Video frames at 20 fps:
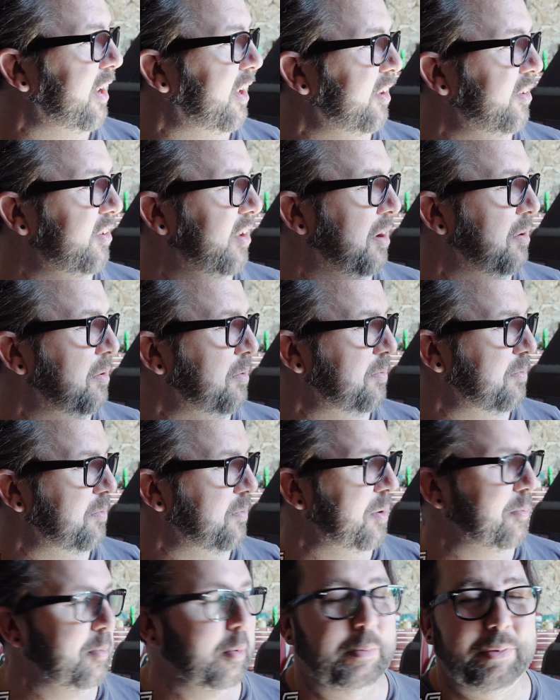So
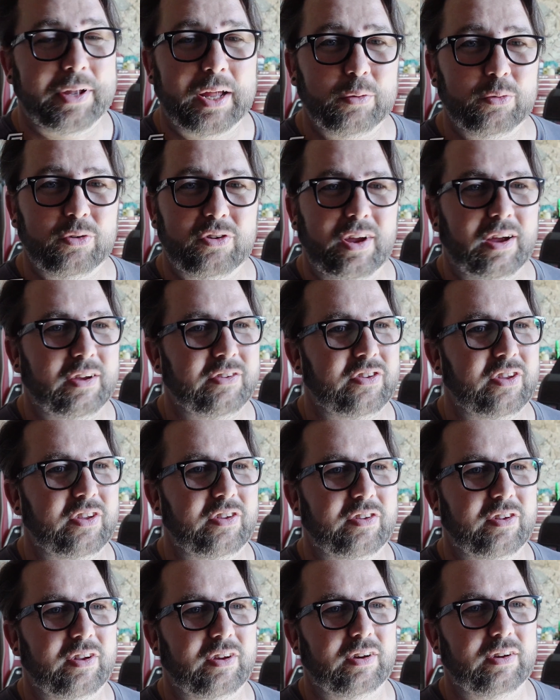when Mum and Dad was there, I
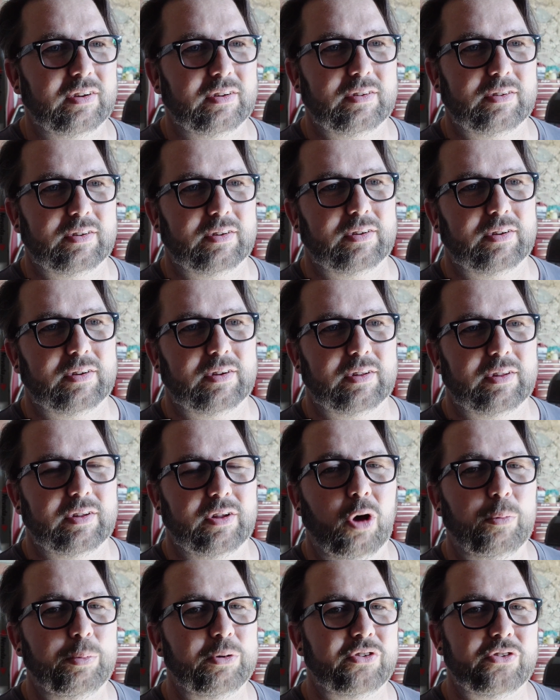says, look,
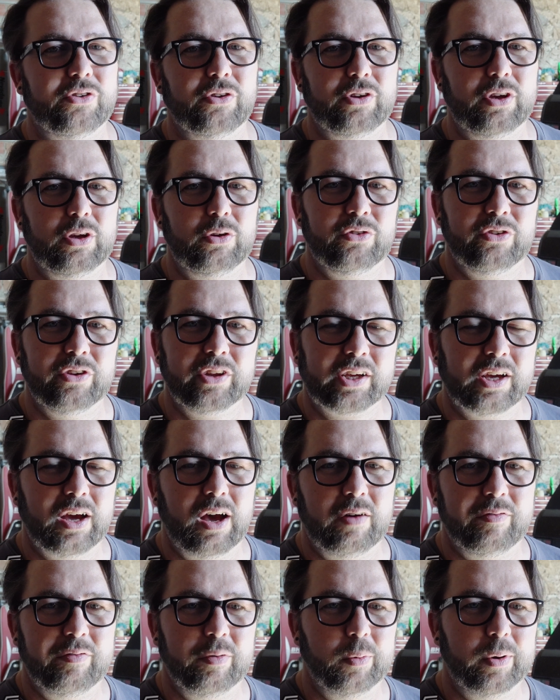Hobbit's not using the
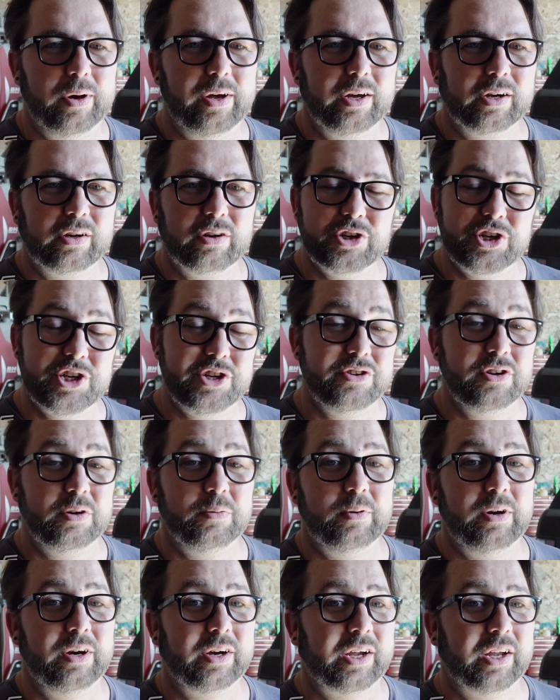car for work because she's not
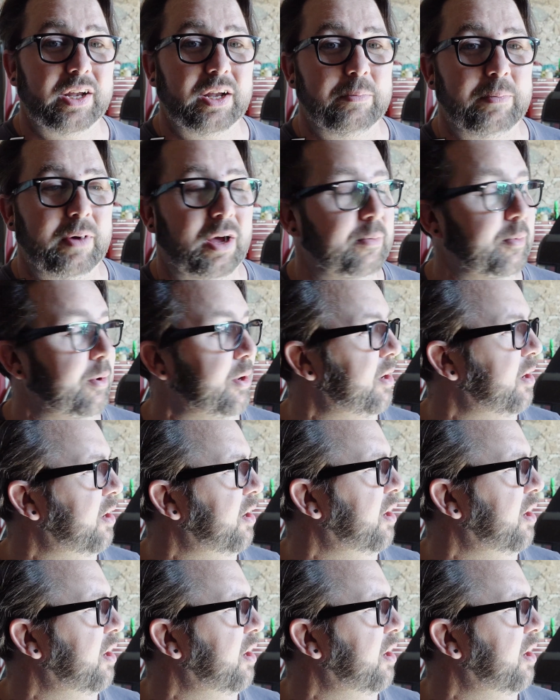working at the moment.